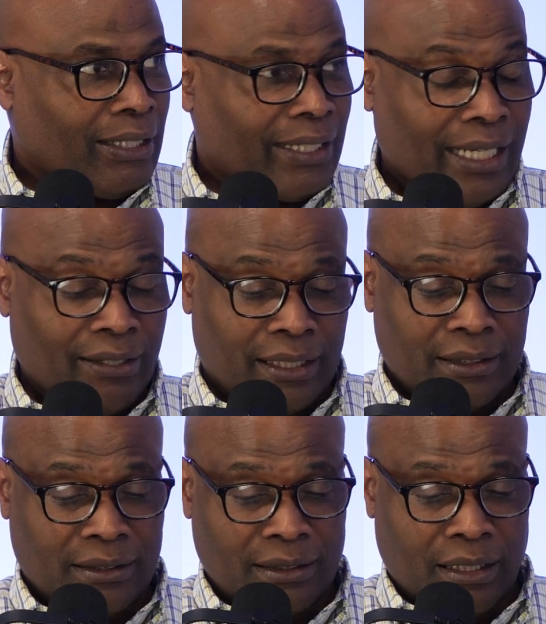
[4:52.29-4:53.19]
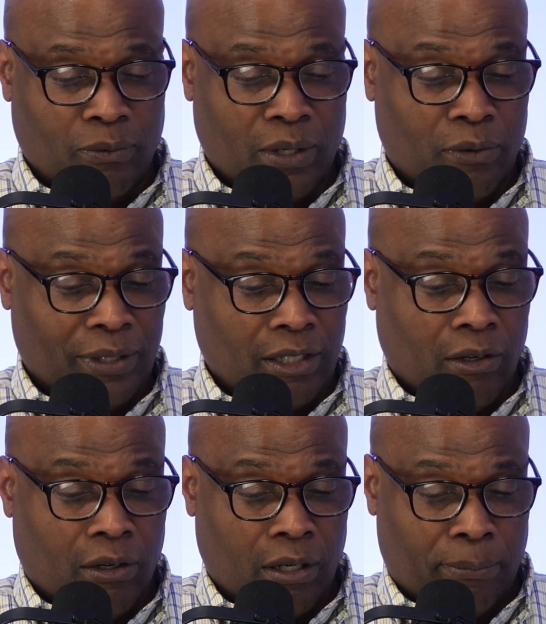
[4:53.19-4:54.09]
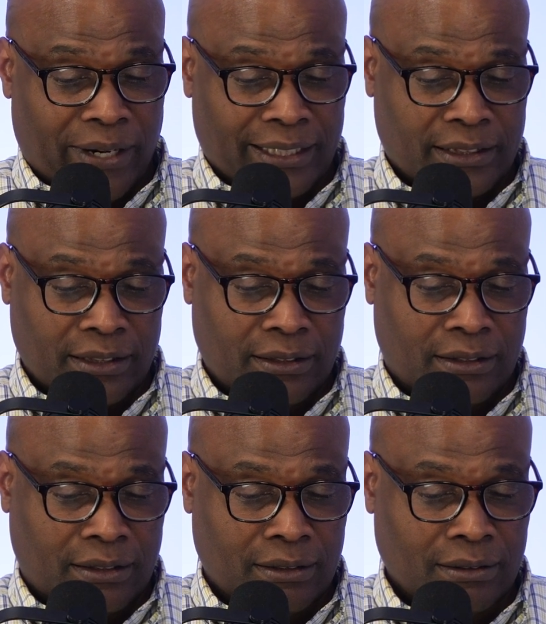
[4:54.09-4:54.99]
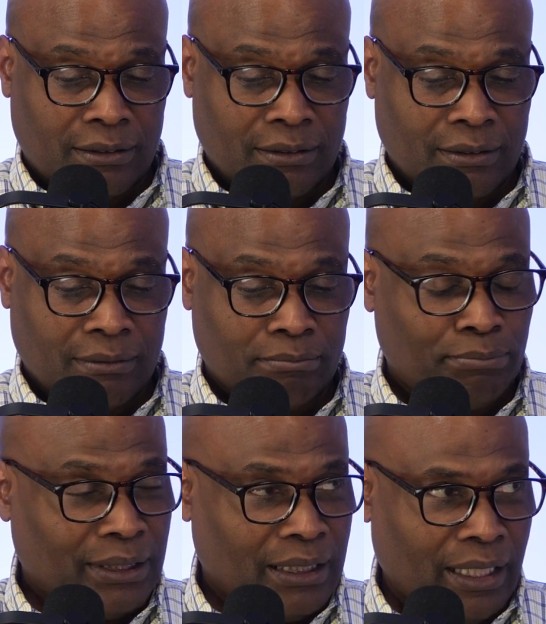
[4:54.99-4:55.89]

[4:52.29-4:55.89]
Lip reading: Here it is. It worked with all branches, but the